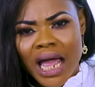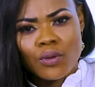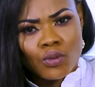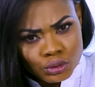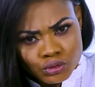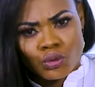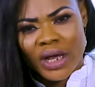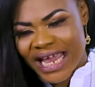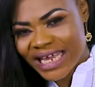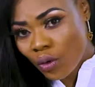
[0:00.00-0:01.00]
egu so
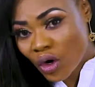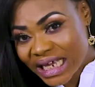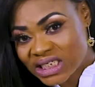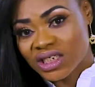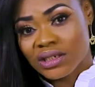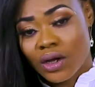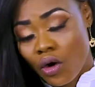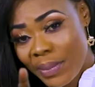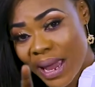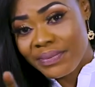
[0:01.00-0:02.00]
e ye connection
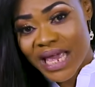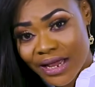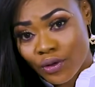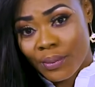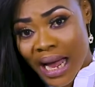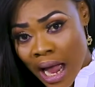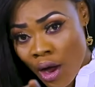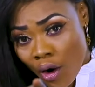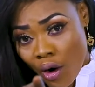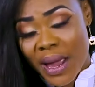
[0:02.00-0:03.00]
o ba bi ayo ba
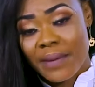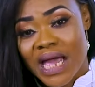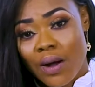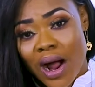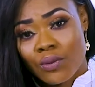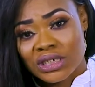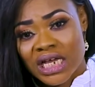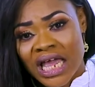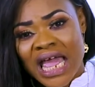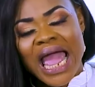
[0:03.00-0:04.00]
o ba bi awa wo
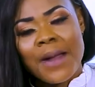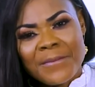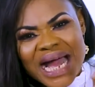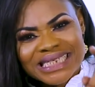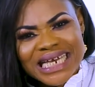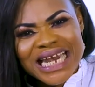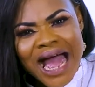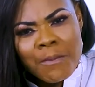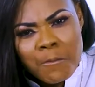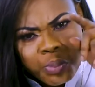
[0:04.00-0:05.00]
de e ma sen
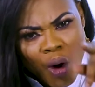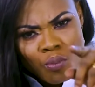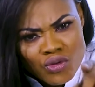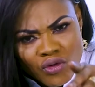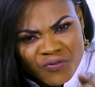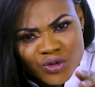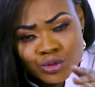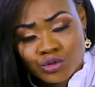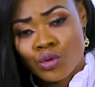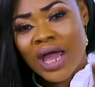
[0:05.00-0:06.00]
na abo mu nufu
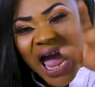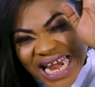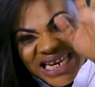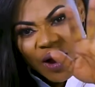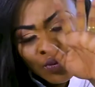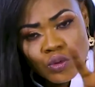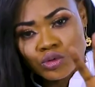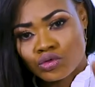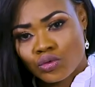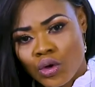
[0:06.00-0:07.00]
so e de
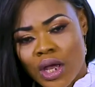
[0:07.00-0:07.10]
egu so